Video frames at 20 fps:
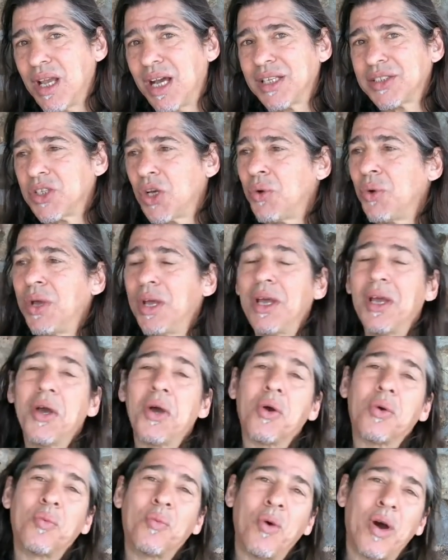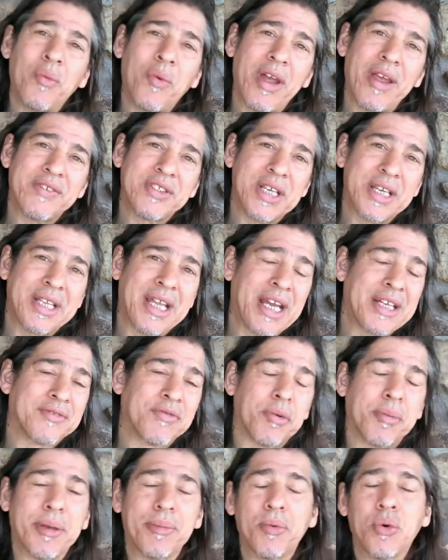So one way of saying that is
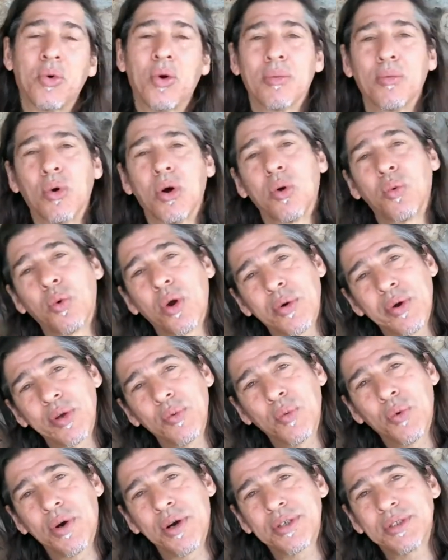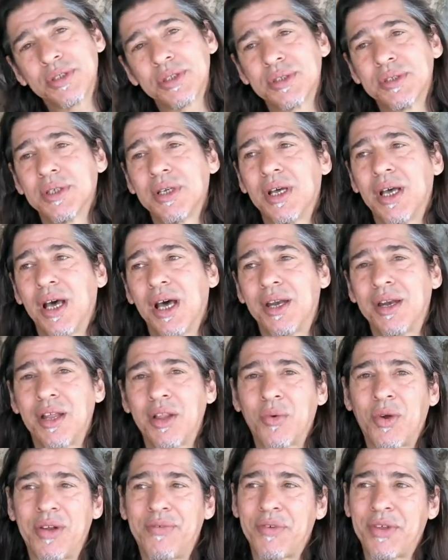for people who are more worrywarts.
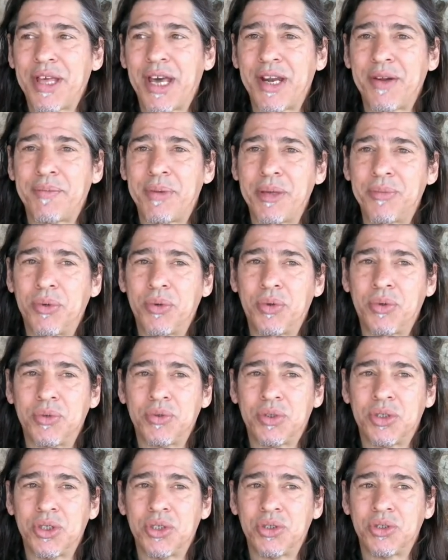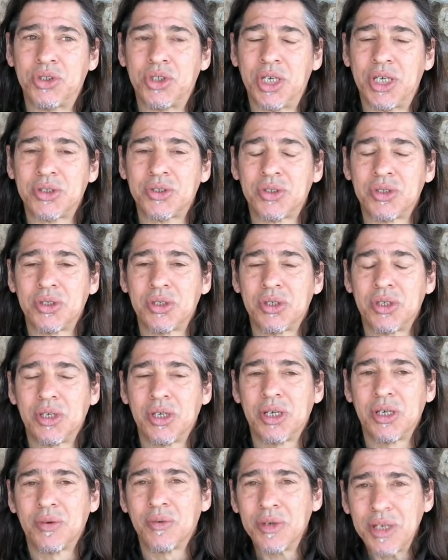Another way for that are people who can just
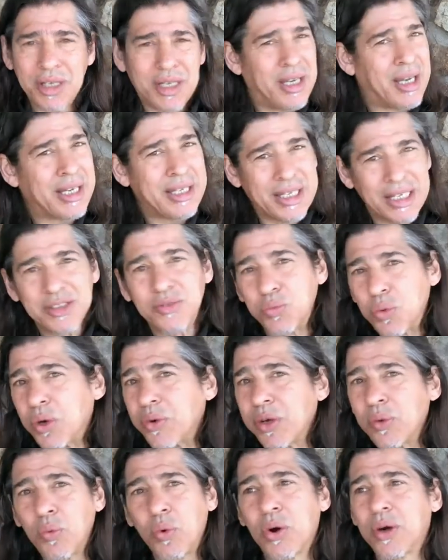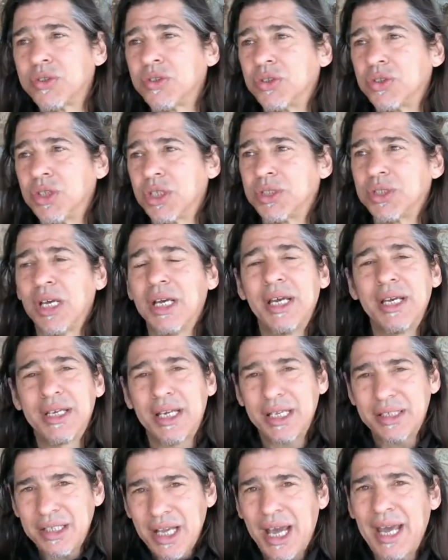really, I guess, worrywarts or just
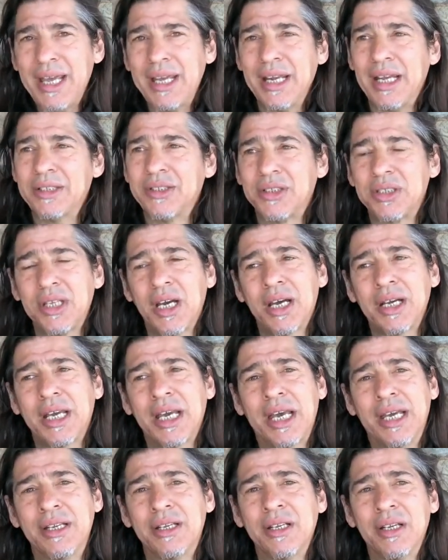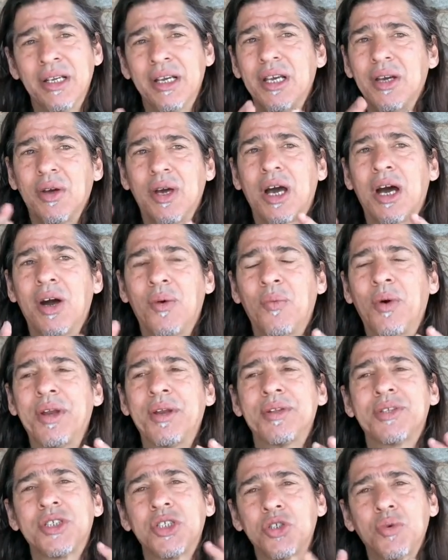get tight and stuck. And
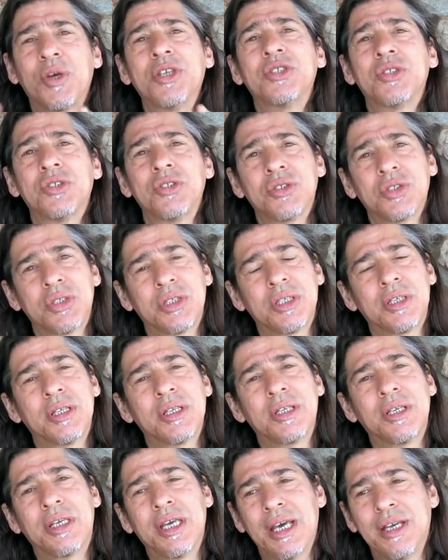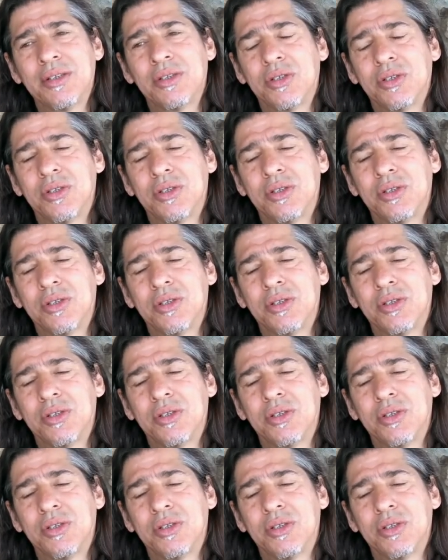when situations get